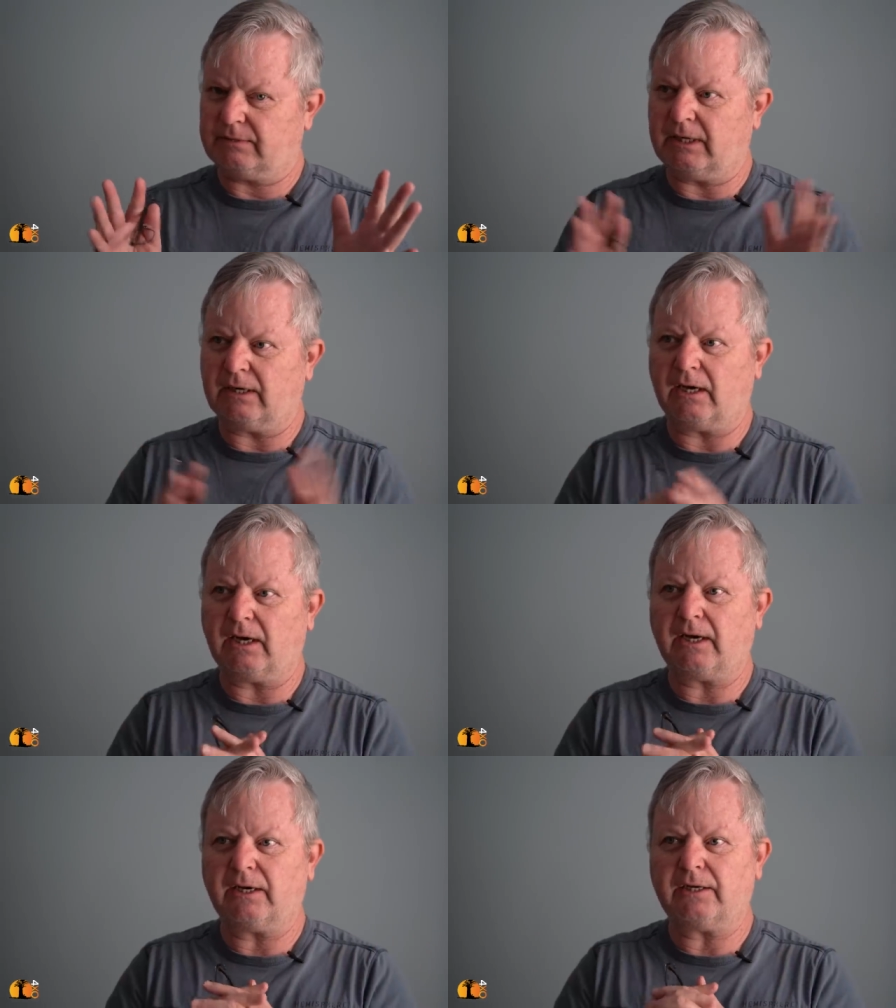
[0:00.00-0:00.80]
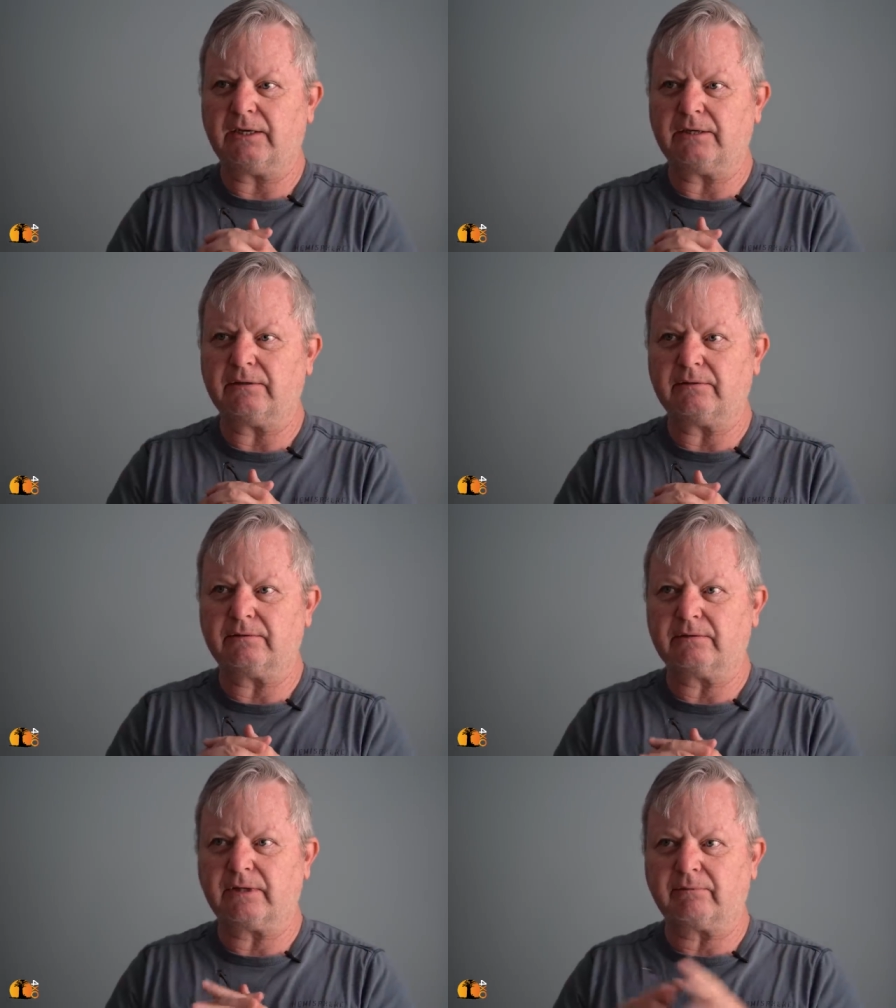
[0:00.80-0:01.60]
and I
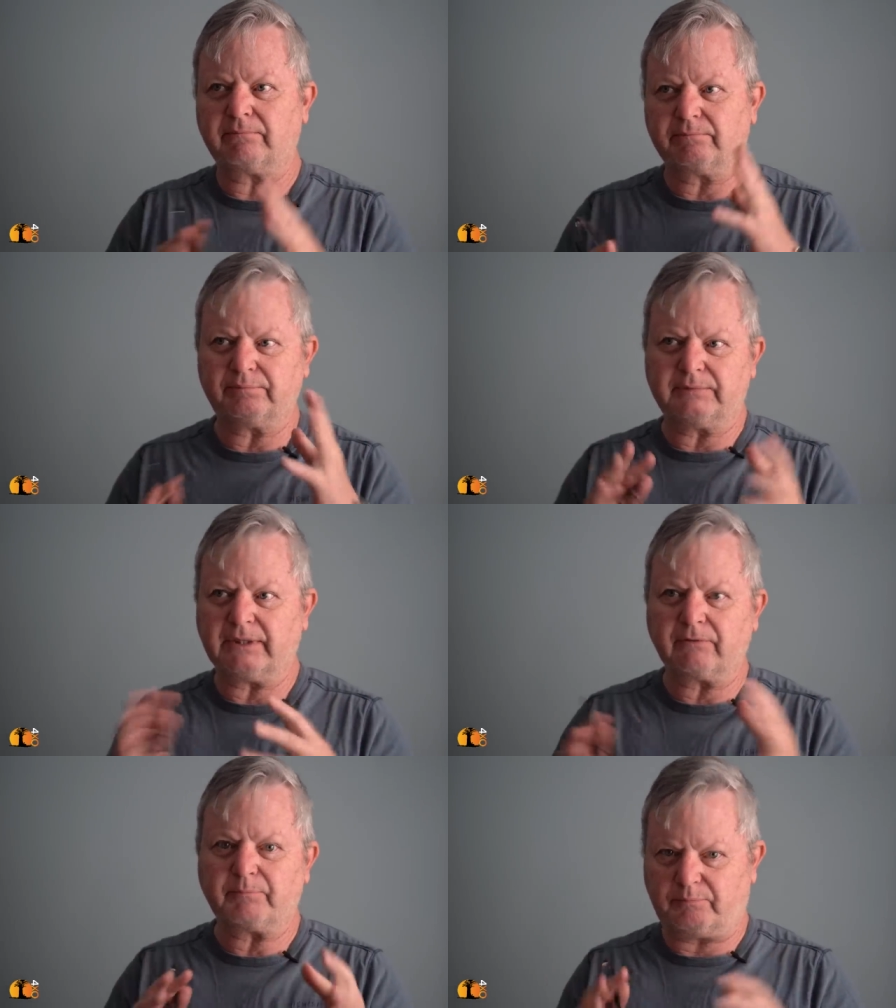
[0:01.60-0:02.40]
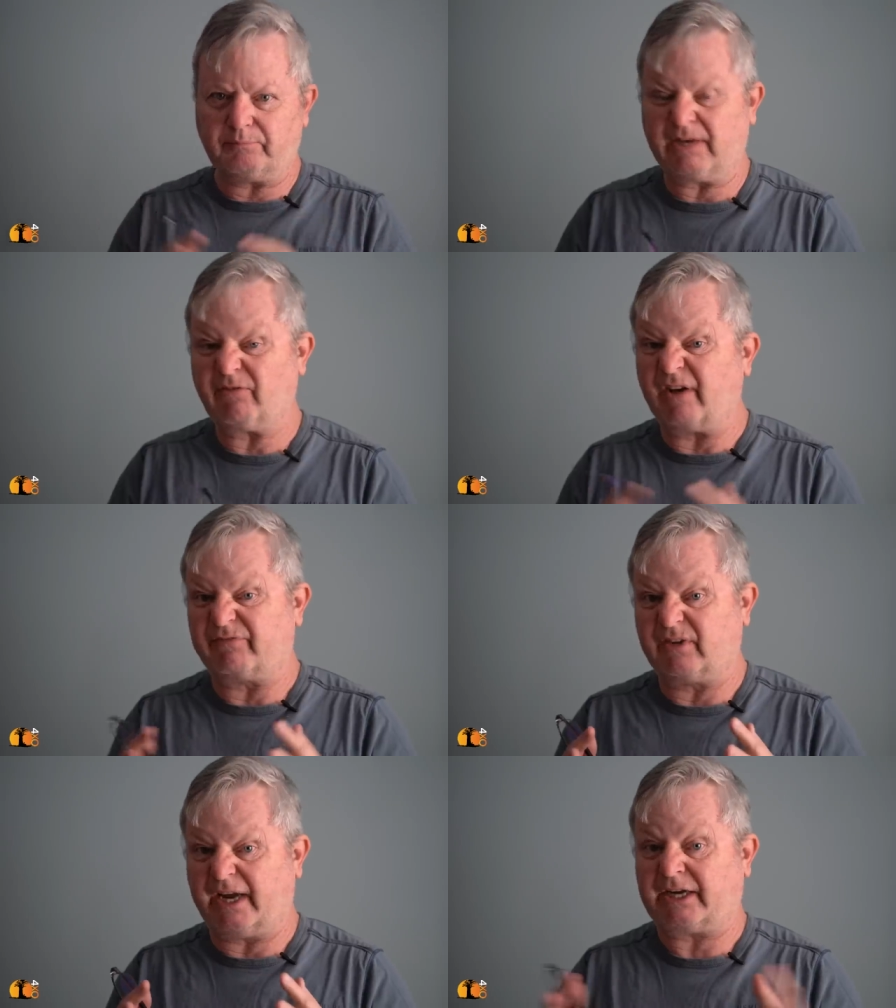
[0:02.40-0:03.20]
they're they're they're
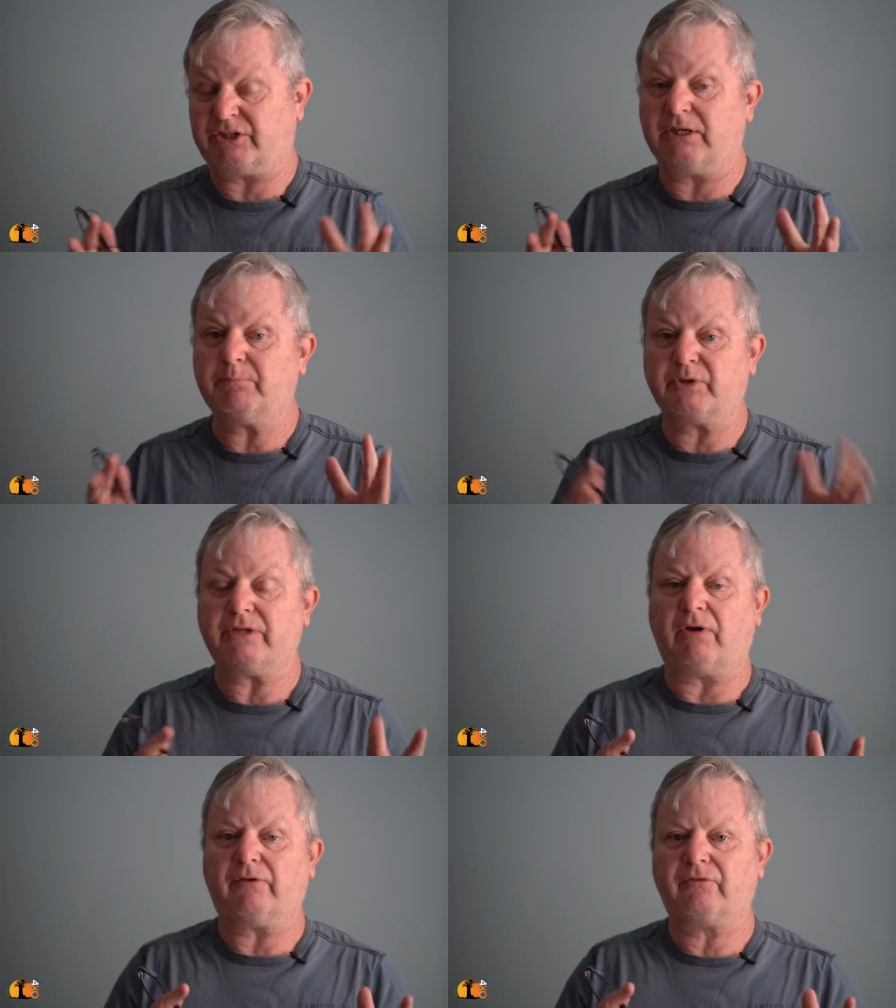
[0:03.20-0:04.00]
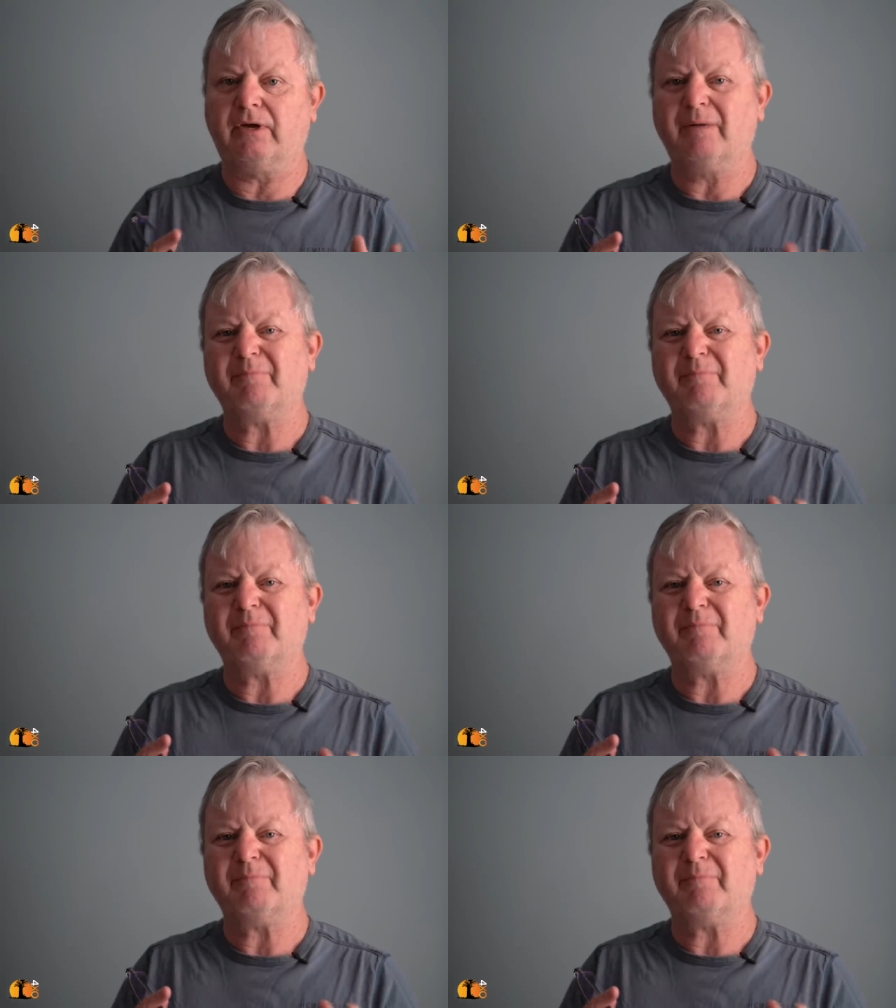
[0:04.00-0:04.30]
rough, actually pretty rough,